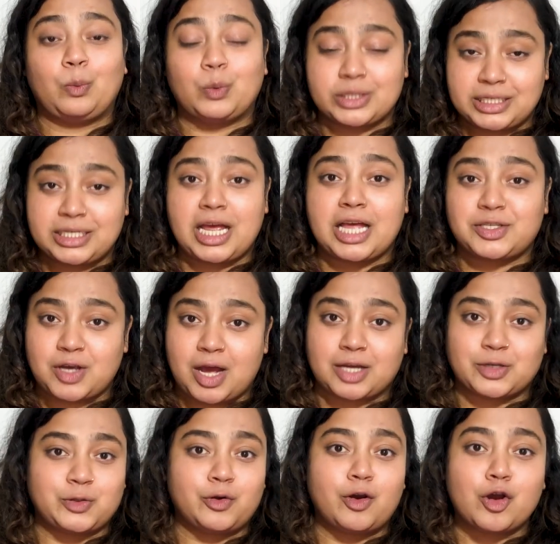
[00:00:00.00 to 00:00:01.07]
visit a
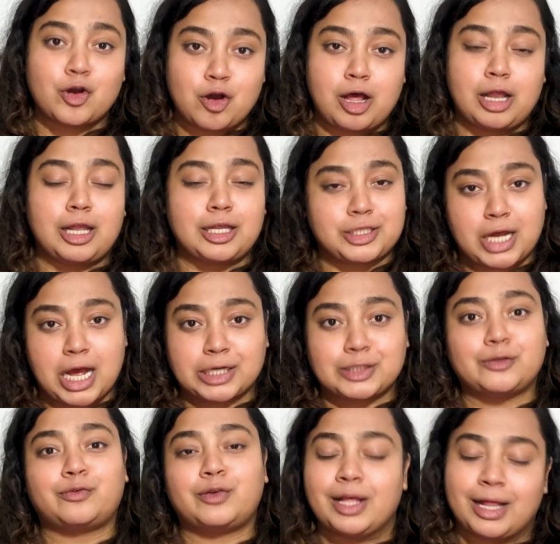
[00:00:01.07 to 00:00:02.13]
doctor or call a
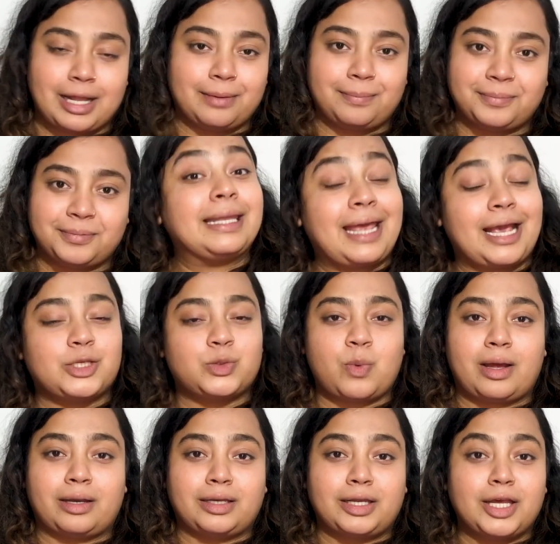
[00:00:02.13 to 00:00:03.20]
doctor for help. Next
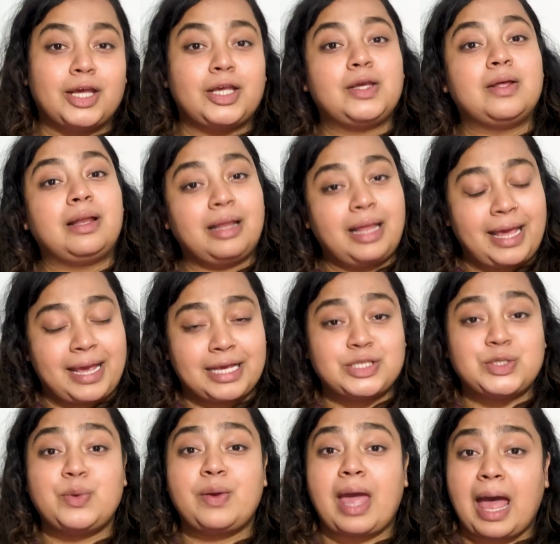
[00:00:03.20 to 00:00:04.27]
one, your legs,
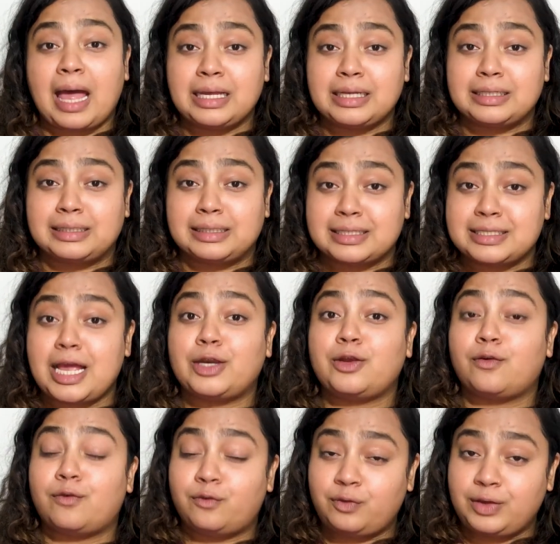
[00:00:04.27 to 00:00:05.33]
your ankles, and
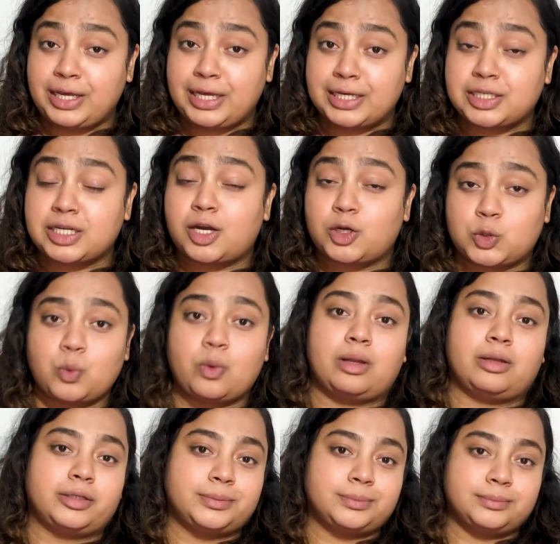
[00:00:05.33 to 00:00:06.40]
your feet are
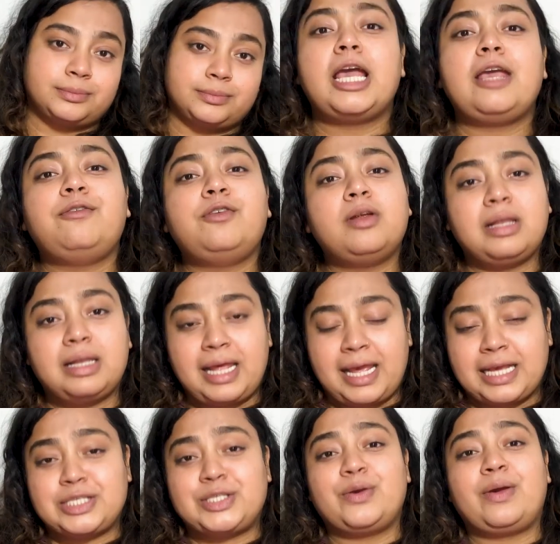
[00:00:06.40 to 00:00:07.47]
swollen. If your
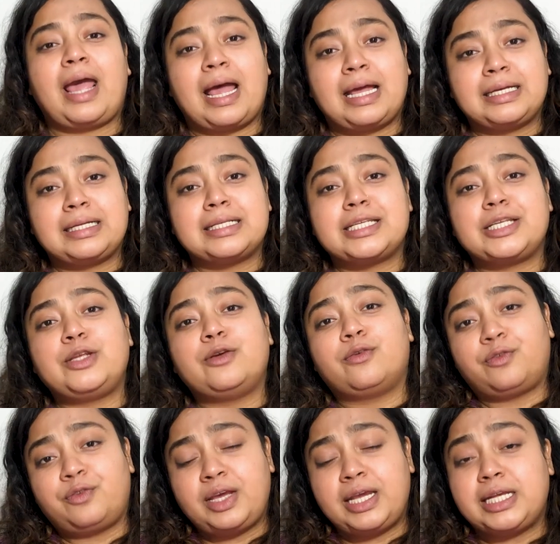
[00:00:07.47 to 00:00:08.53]
legs, your ankles, and
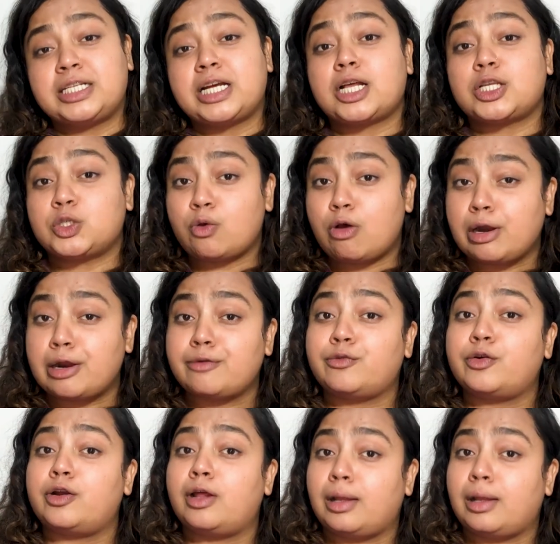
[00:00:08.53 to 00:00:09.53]
your feet are swollen for a